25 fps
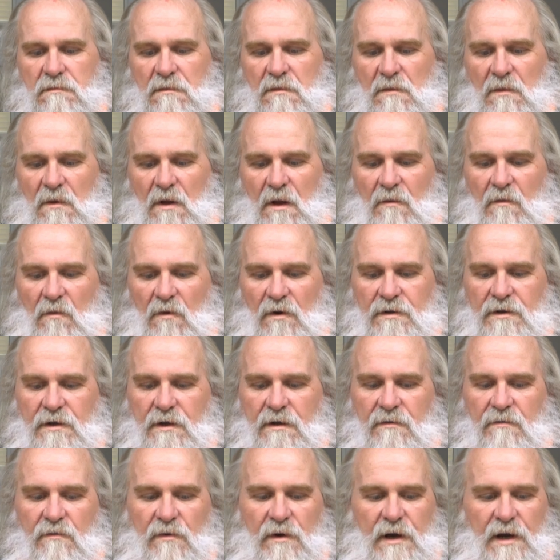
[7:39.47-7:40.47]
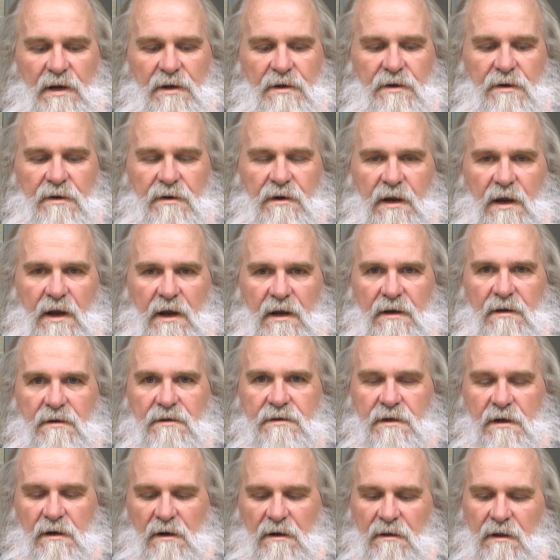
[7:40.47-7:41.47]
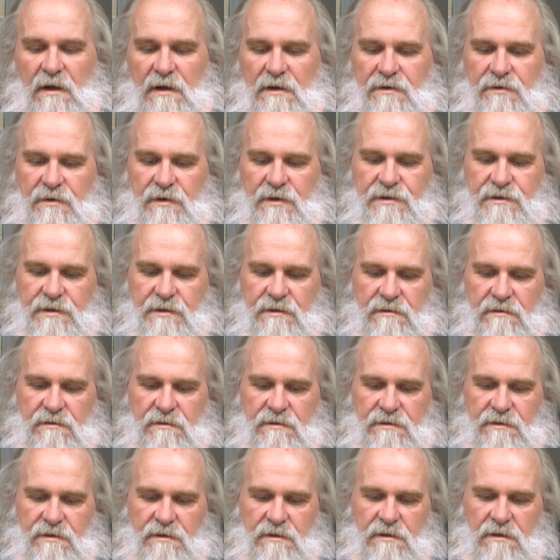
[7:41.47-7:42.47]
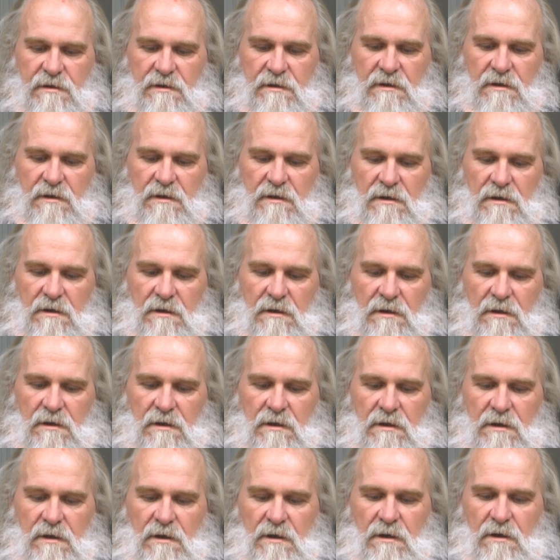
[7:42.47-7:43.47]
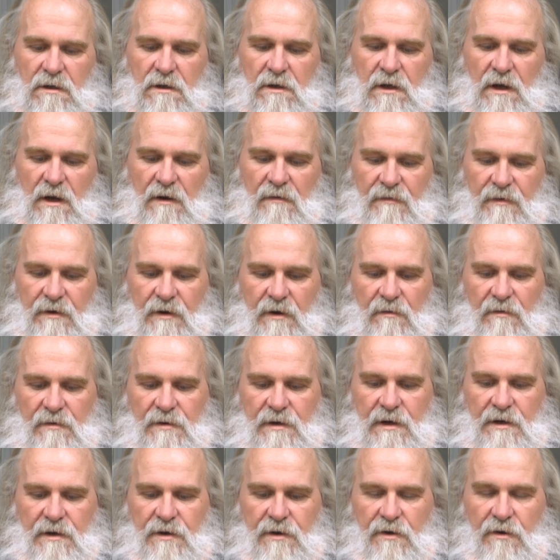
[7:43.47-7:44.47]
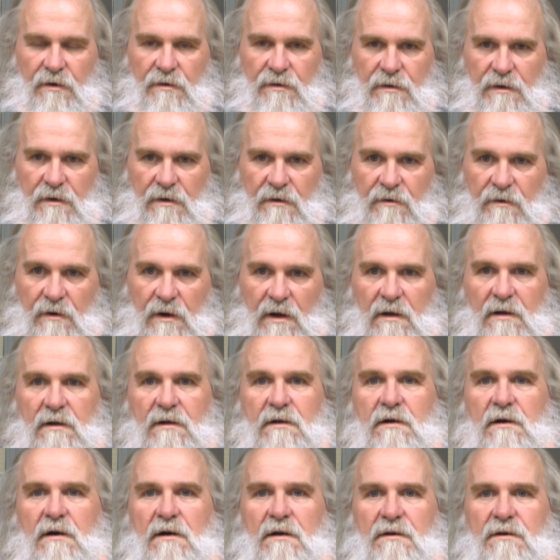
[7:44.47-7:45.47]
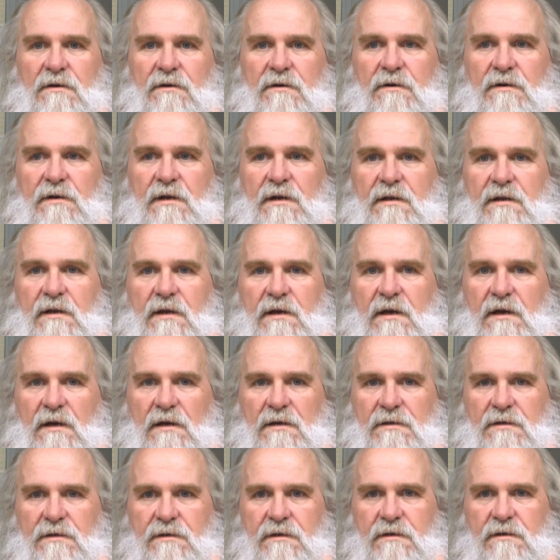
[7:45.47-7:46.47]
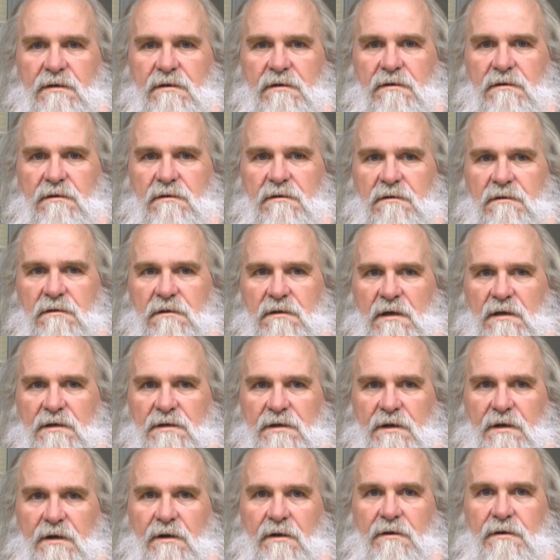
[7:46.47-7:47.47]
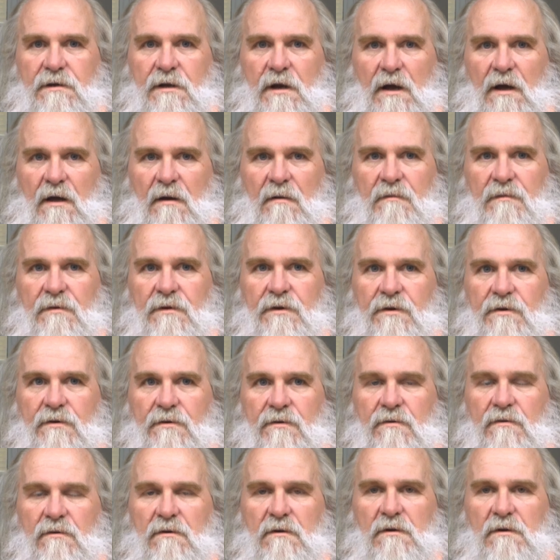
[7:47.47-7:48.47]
And one good way of doing that is our electricians, every year when they do the ground continuity test, is a good time to